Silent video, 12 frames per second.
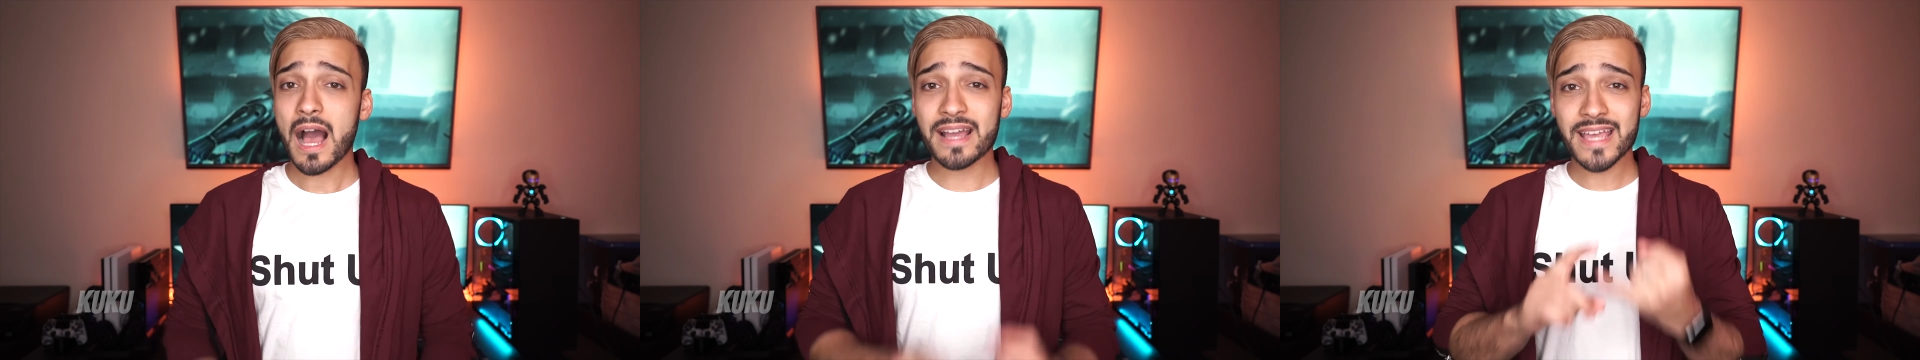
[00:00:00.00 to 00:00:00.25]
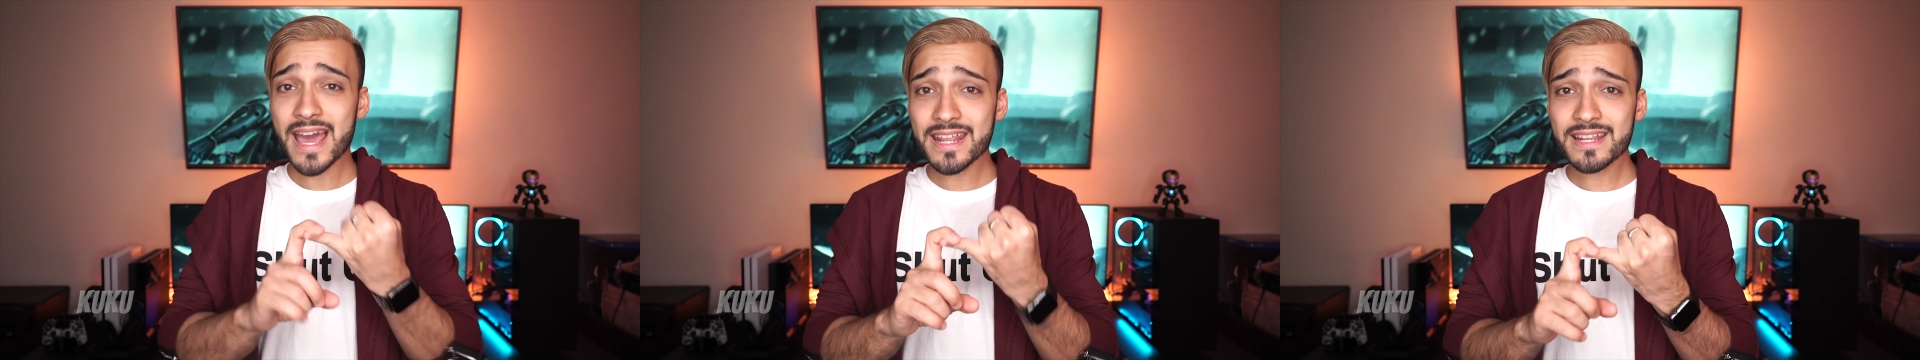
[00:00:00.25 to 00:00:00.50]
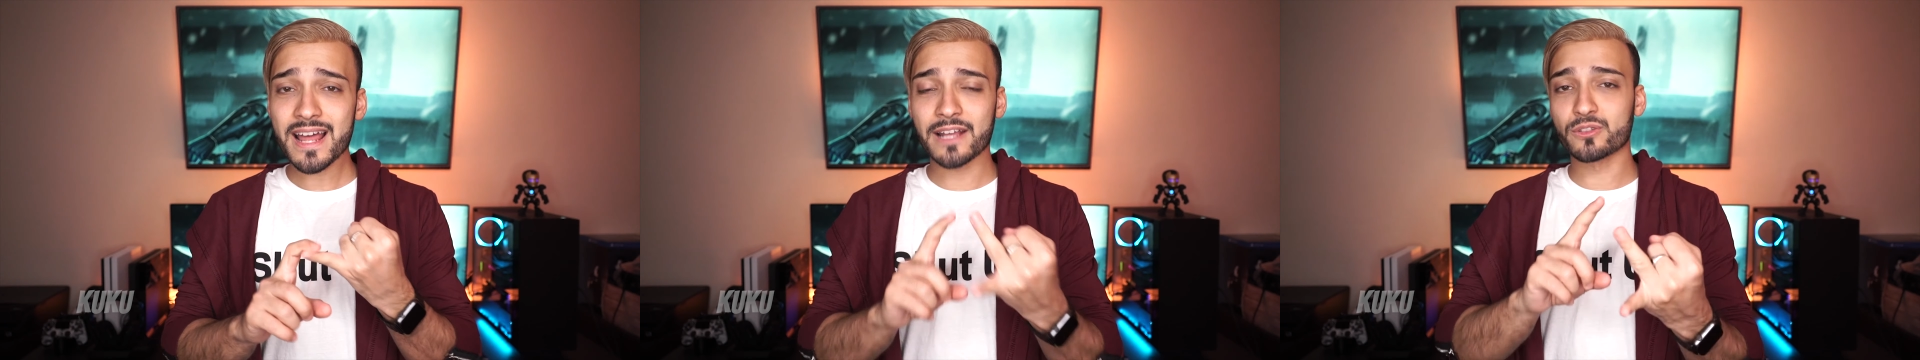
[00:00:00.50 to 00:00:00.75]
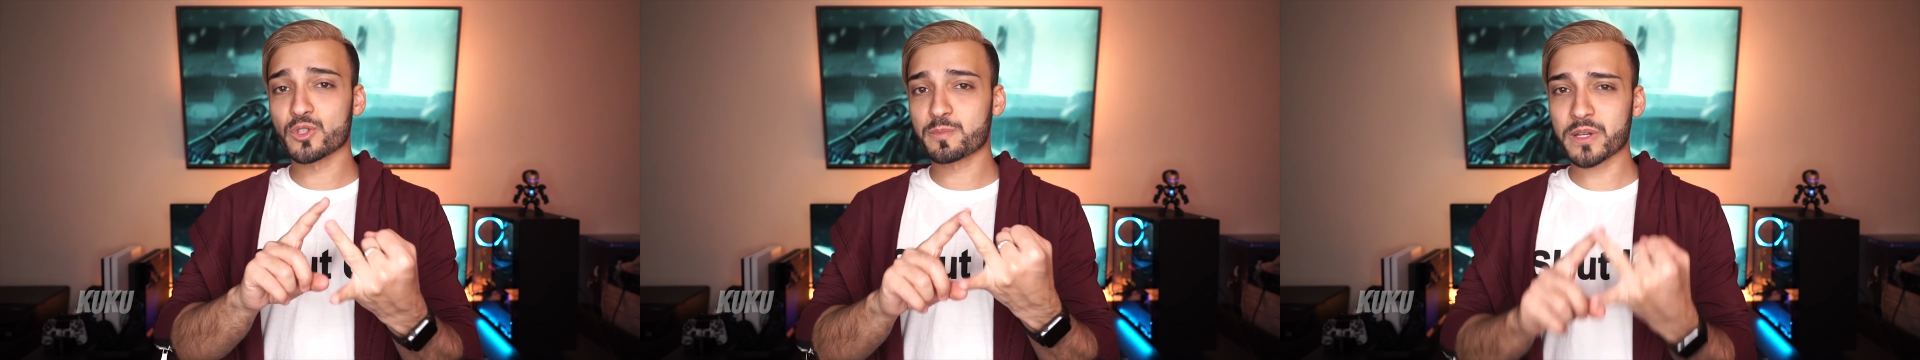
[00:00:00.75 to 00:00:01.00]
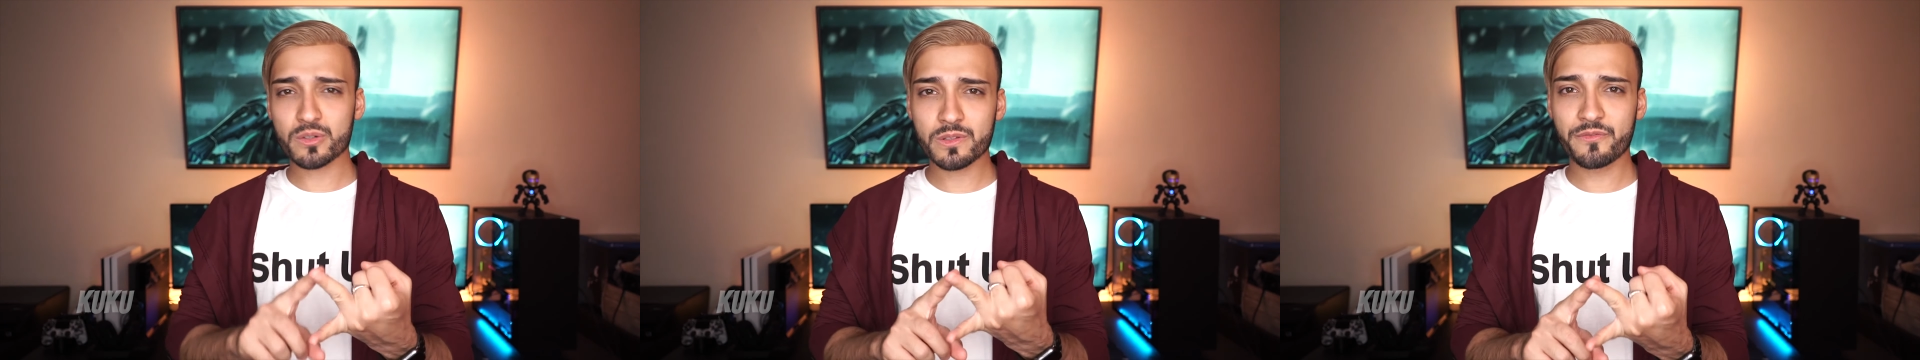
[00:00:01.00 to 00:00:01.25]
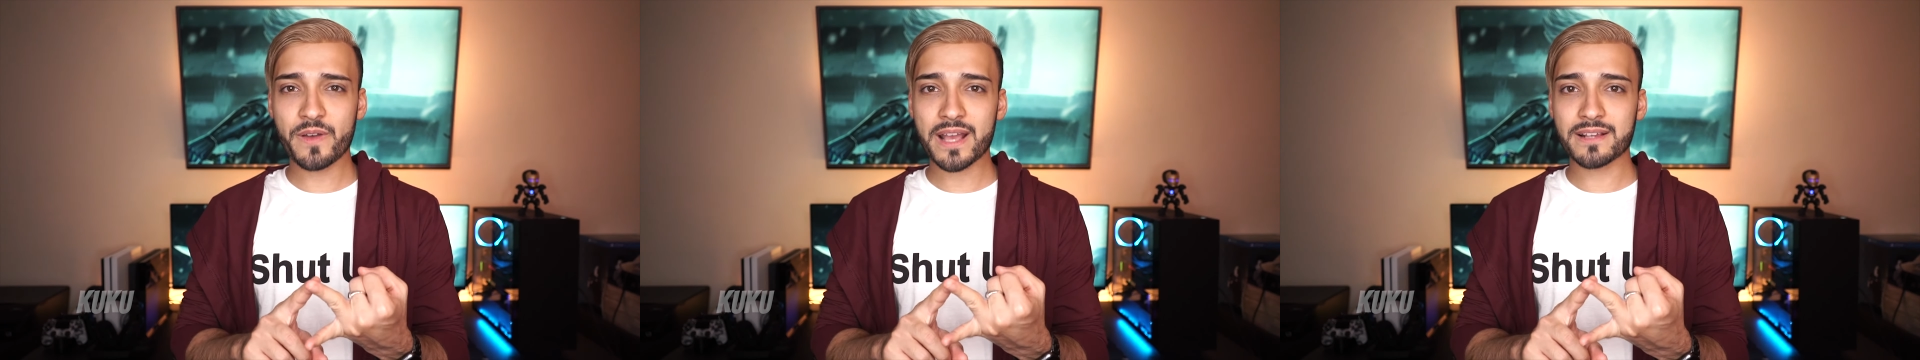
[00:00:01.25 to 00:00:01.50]
I edit, I do
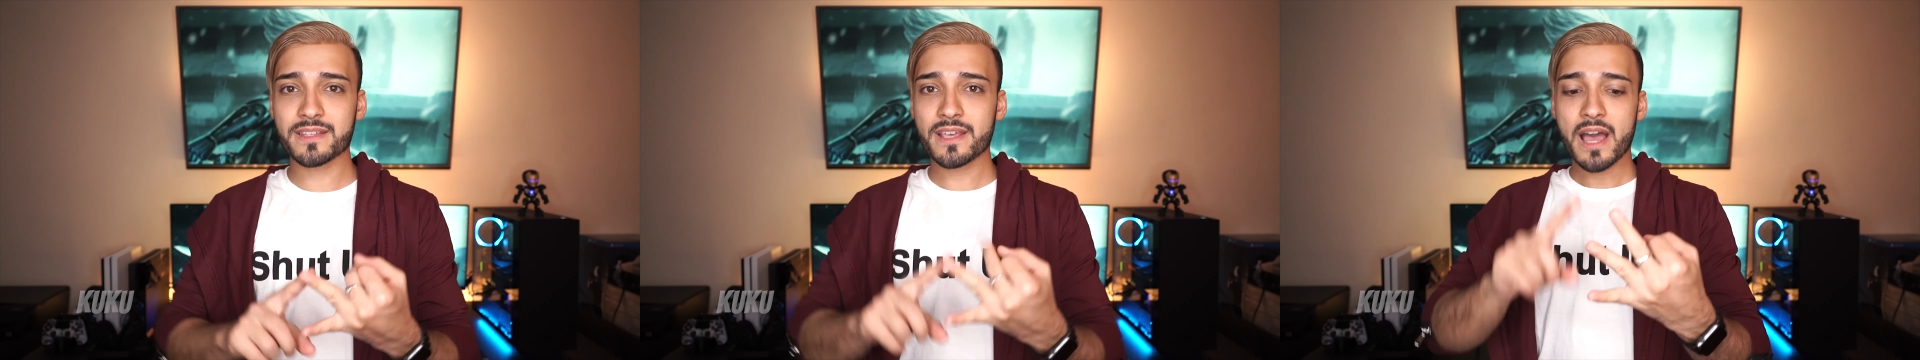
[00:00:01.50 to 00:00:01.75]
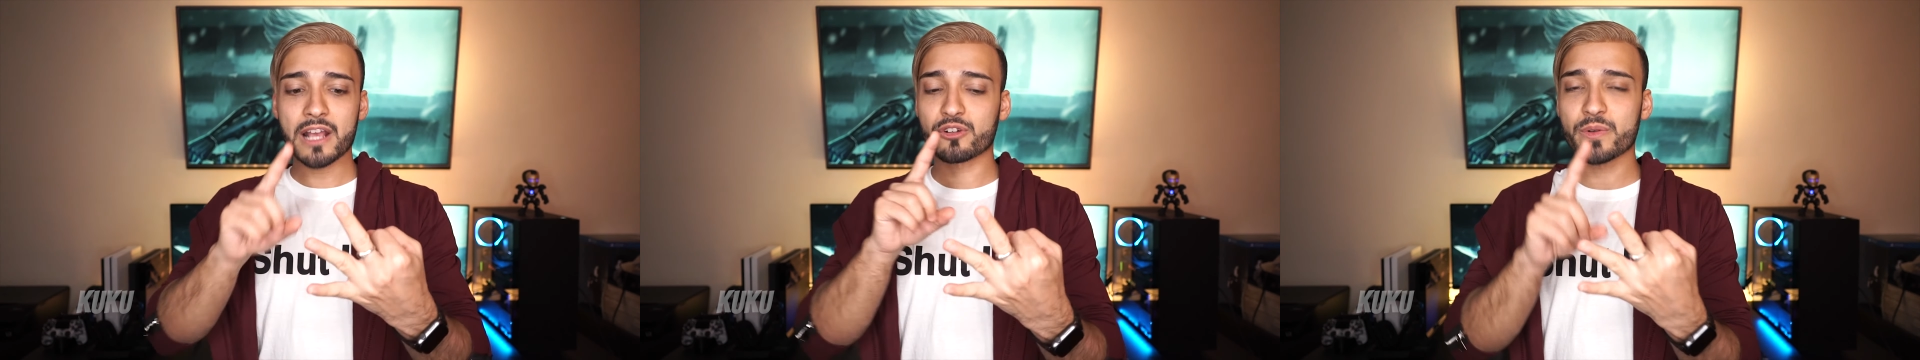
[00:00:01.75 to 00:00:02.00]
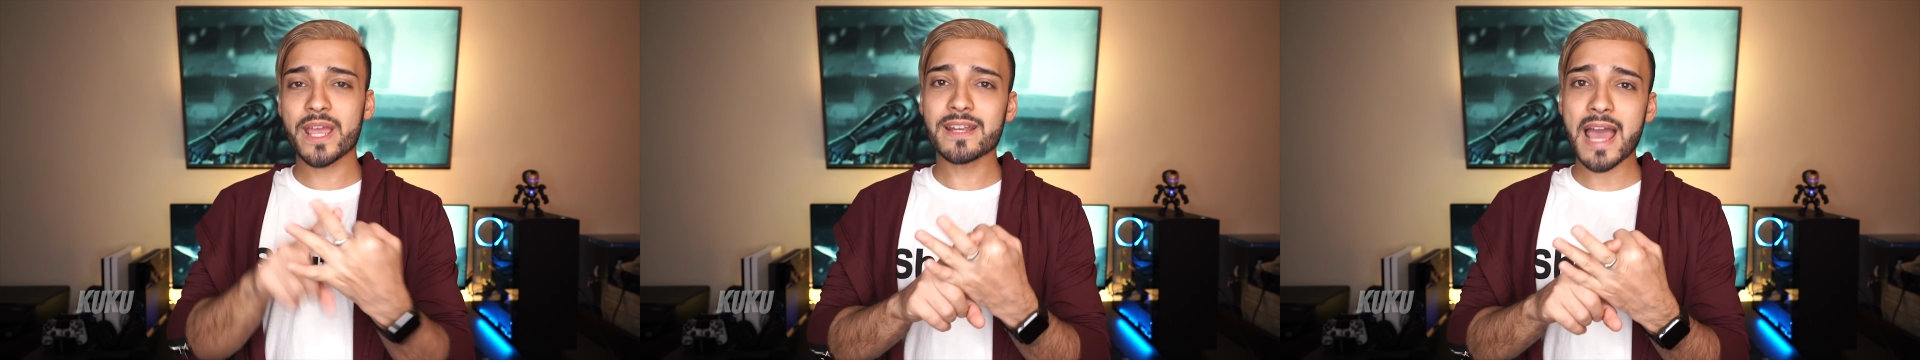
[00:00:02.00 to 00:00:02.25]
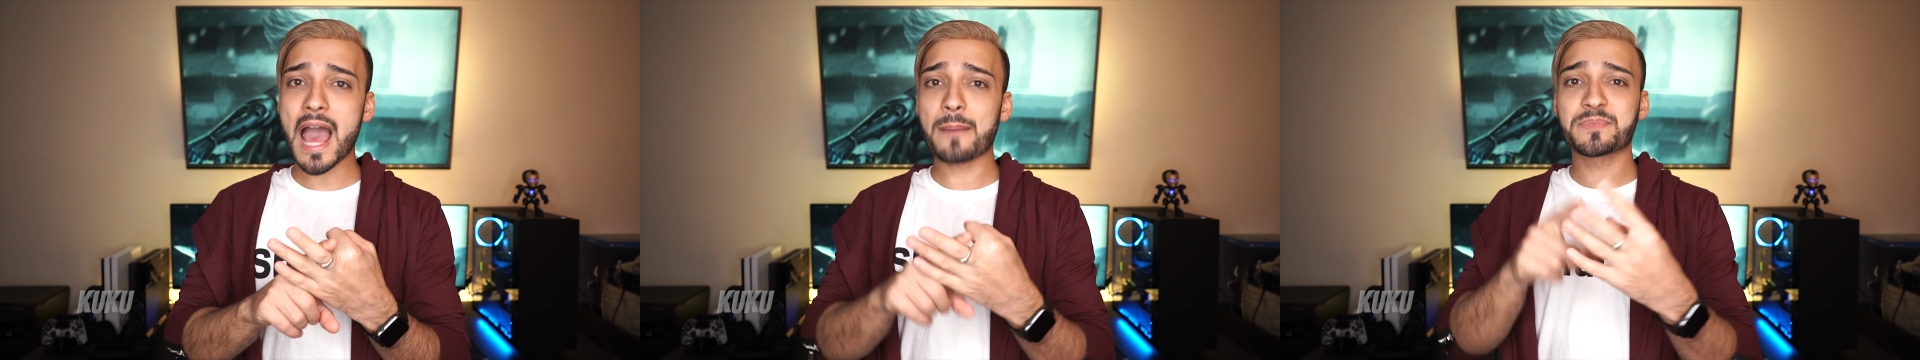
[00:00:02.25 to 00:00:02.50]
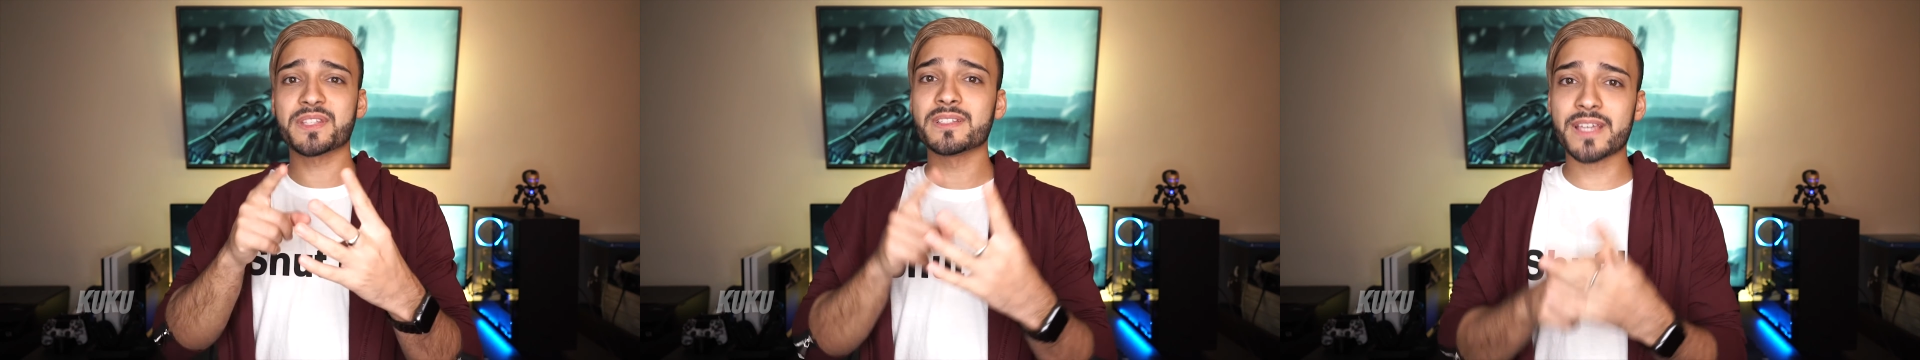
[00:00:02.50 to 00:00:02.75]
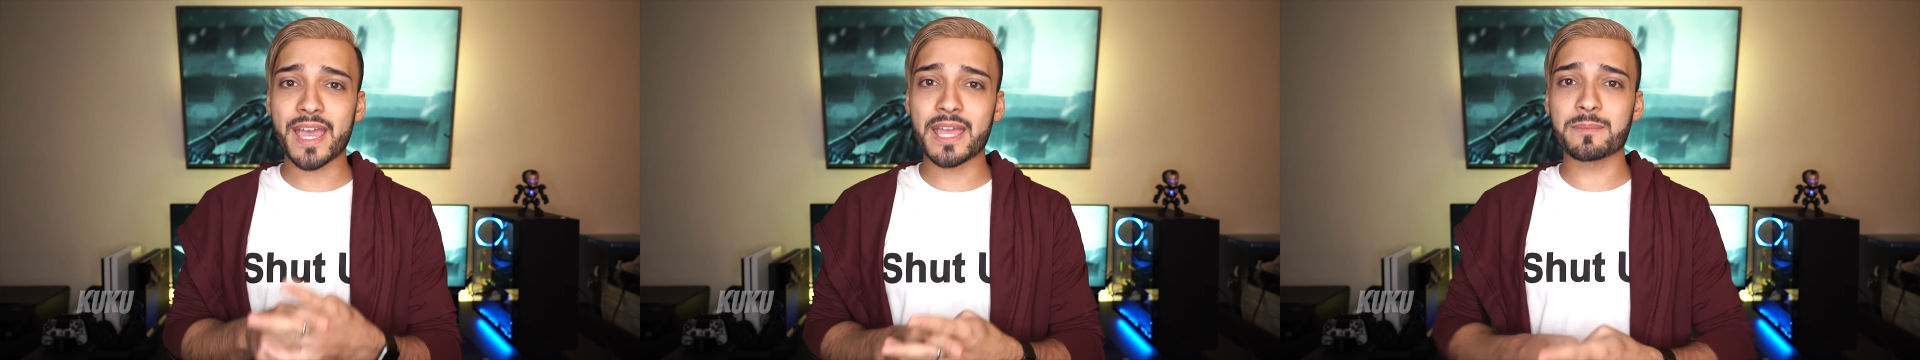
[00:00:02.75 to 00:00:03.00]
special effects, I create apps
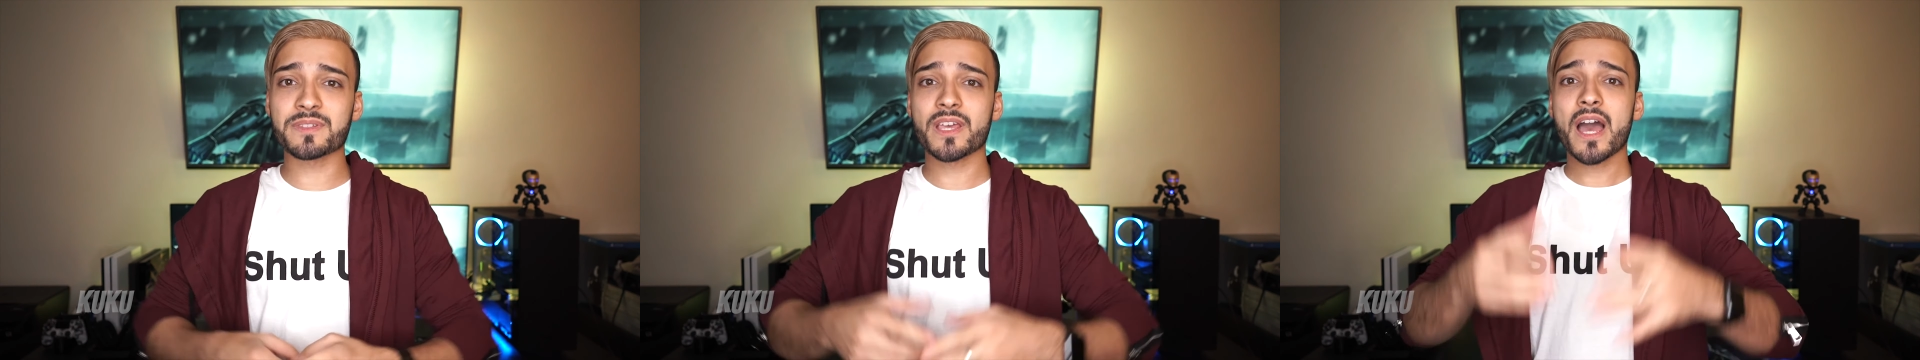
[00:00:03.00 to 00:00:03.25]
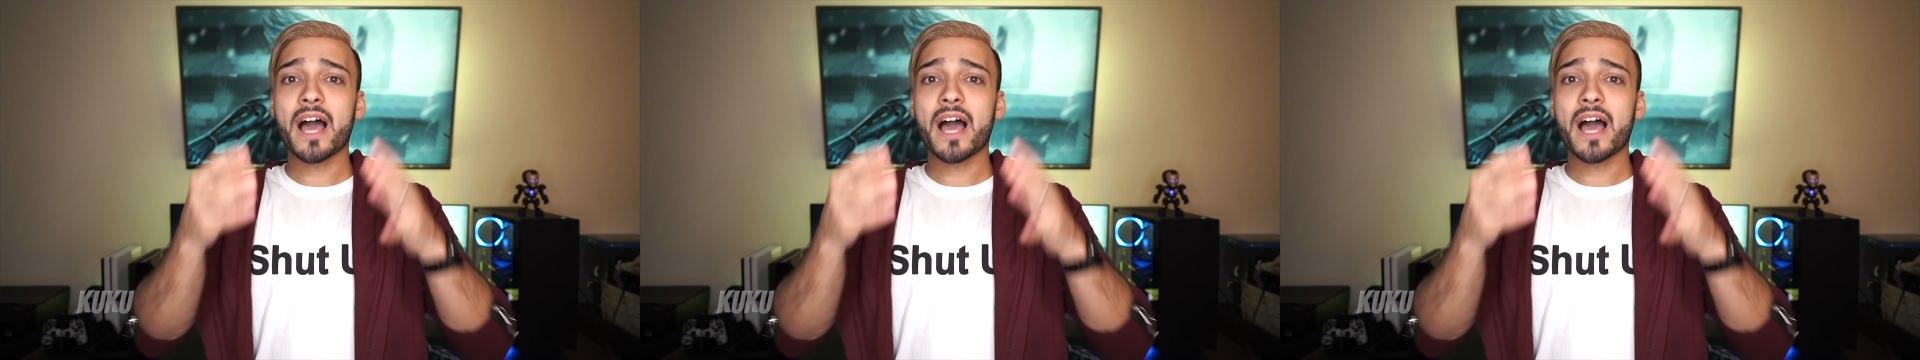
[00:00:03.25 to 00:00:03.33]
and games.